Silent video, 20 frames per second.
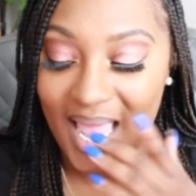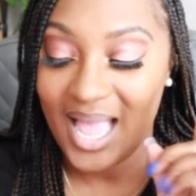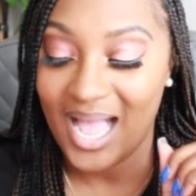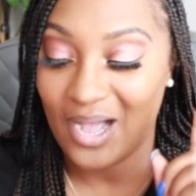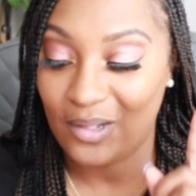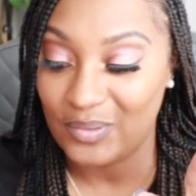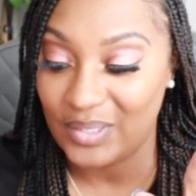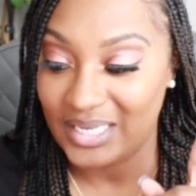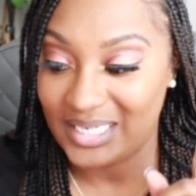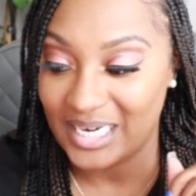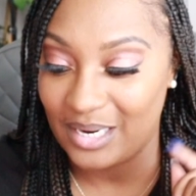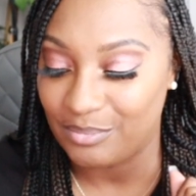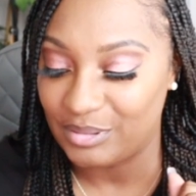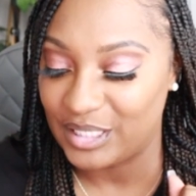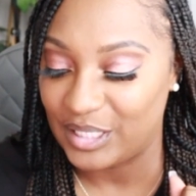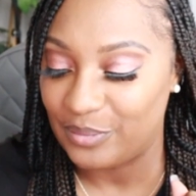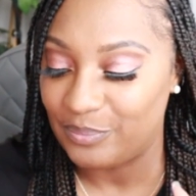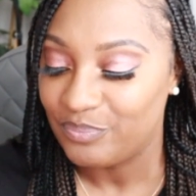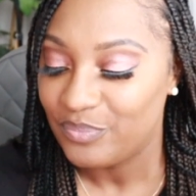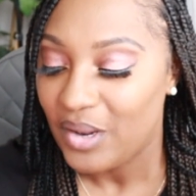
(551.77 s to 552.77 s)
I'll link it down
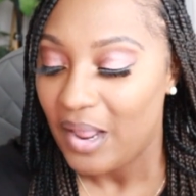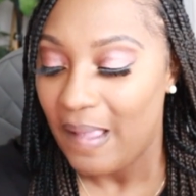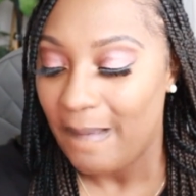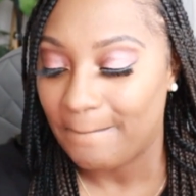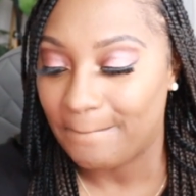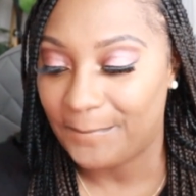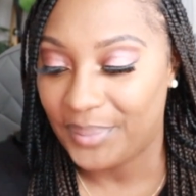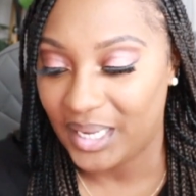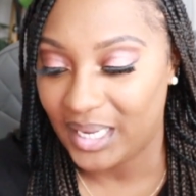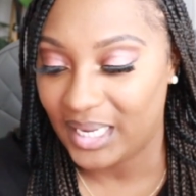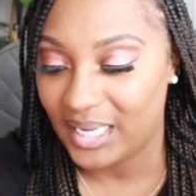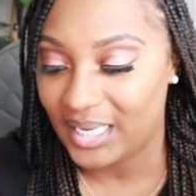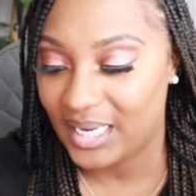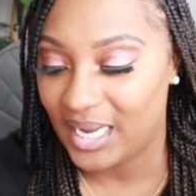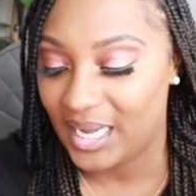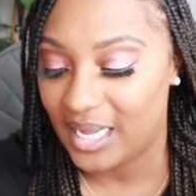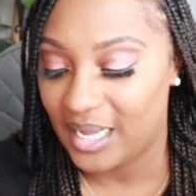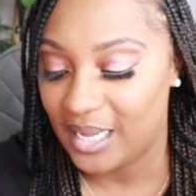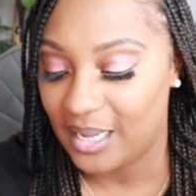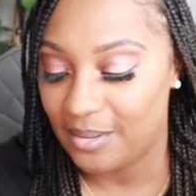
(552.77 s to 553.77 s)
below. But
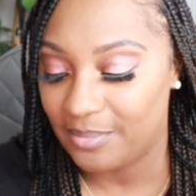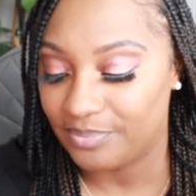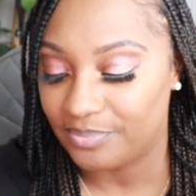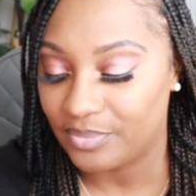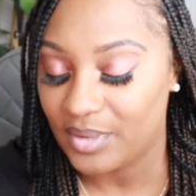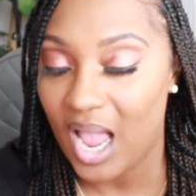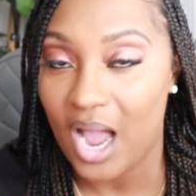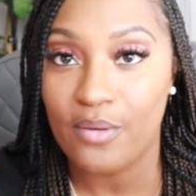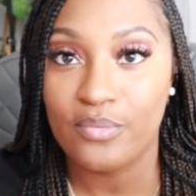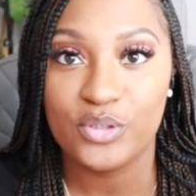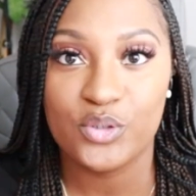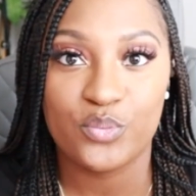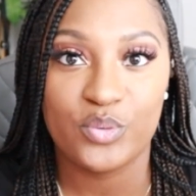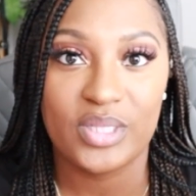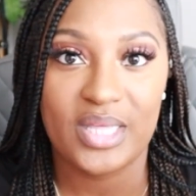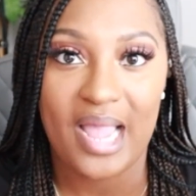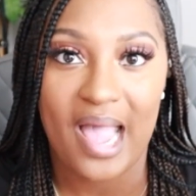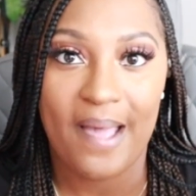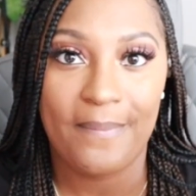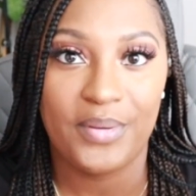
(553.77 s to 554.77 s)
I was
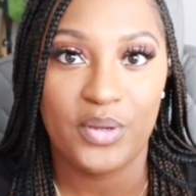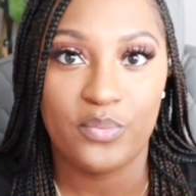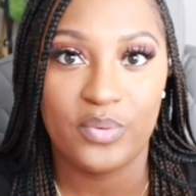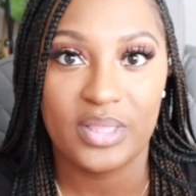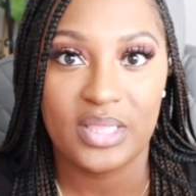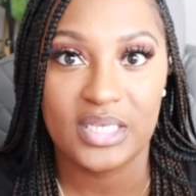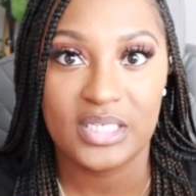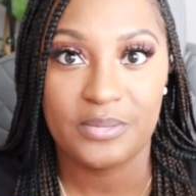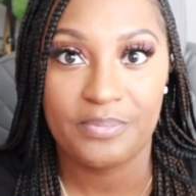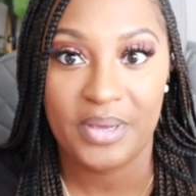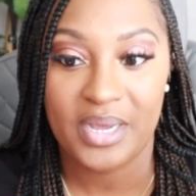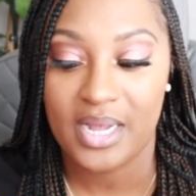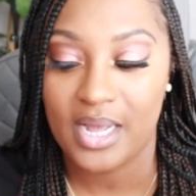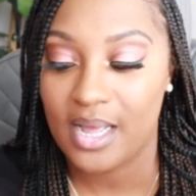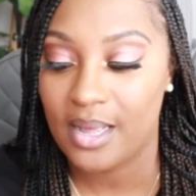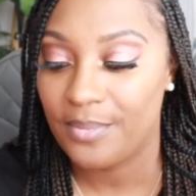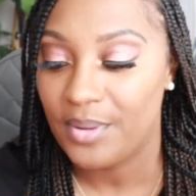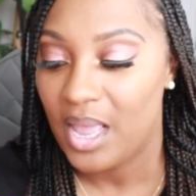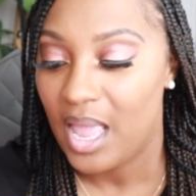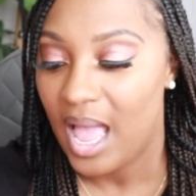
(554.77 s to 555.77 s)
really happy with this
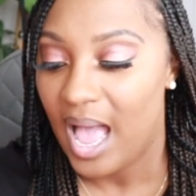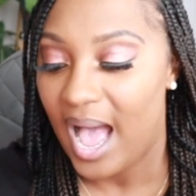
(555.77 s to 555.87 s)
pickup.